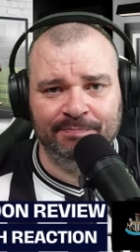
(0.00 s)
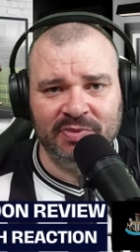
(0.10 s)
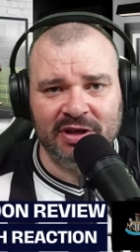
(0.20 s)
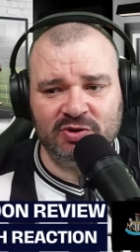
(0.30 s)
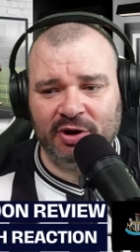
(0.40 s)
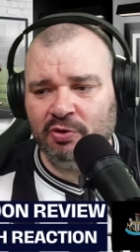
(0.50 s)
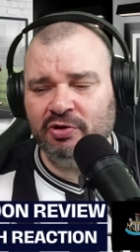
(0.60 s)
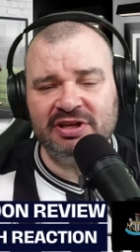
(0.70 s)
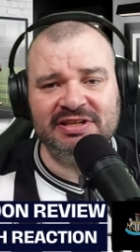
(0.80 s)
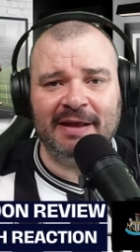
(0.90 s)
So I don't
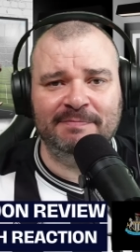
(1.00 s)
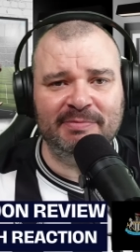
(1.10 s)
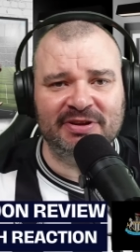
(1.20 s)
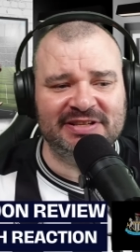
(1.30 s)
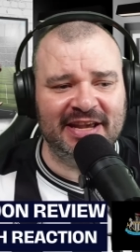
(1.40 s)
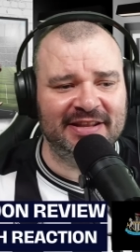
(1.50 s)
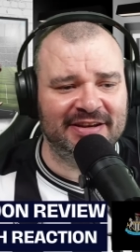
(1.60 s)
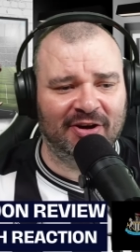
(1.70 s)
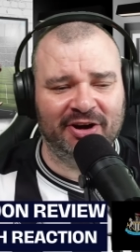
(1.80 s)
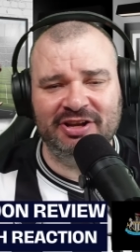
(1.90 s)
understand people saying that,
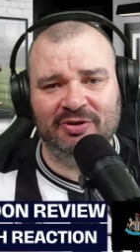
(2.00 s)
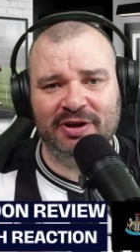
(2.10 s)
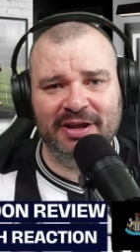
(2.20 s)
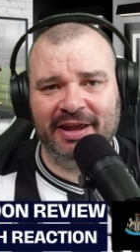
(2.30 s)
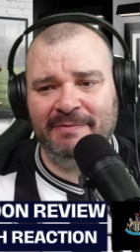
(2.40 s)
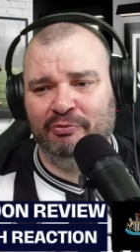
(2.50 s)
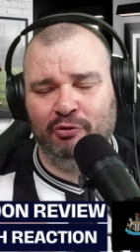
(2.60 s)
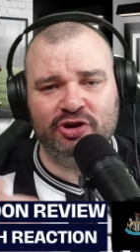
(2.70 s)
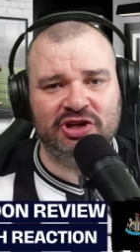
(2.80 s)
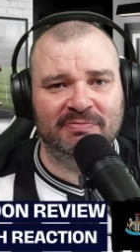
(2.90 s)
oh, you know, he
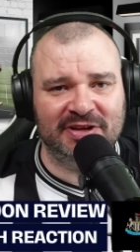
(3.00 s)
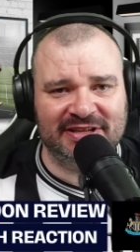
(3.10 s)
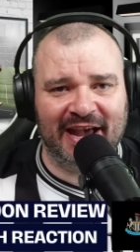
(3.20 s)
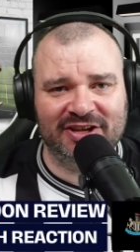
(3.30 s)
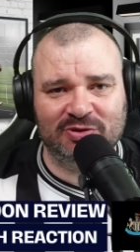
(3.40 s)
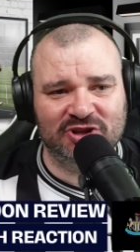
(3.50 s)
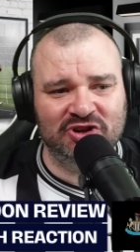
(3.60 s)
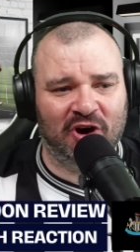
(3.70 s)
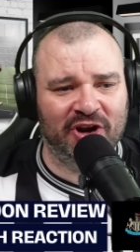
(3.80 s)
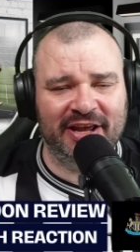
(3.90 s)
brushed him aside, so it's
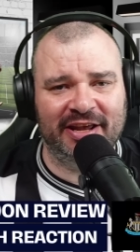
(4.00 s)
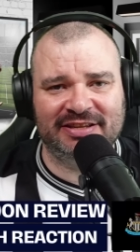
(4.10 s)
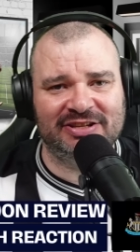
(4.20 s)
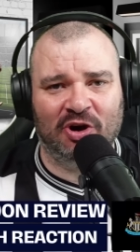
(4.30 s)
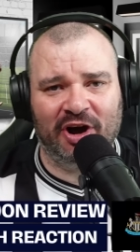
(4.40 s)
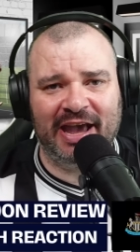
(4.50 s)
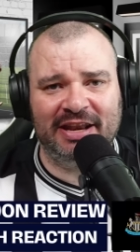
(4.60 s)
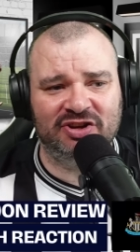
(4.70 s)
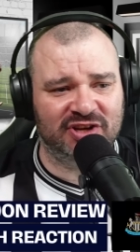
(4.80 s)
not a head injury.